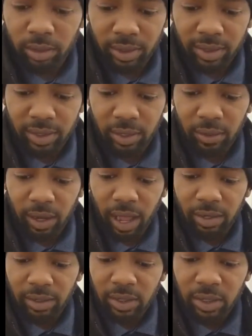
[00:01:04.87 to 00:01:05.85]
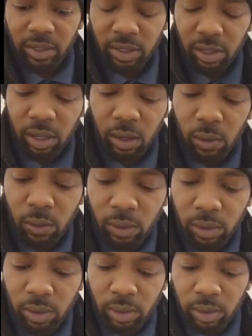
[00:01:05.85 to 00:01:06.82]
It's still kind of slow.
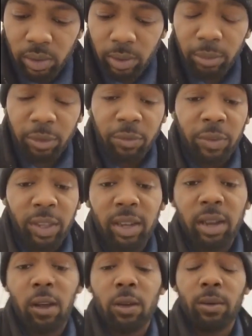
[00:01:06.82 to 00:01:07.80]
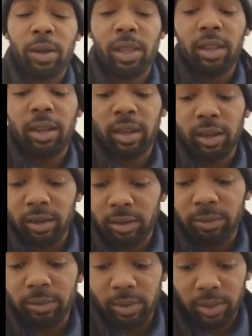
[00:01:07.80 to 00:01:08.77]
I'll feed it all the way in there.
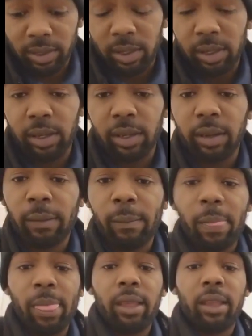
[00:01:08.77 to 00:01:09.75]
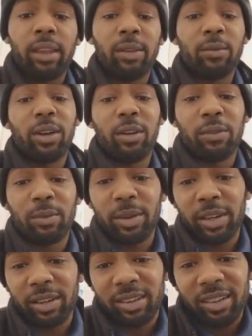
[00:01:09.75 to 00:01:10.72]
That's clear, and then we'll go from
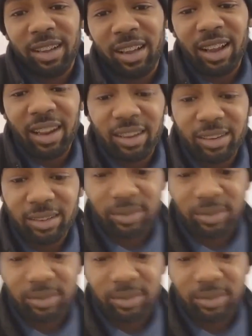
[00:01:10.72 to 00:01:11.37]
there. All right.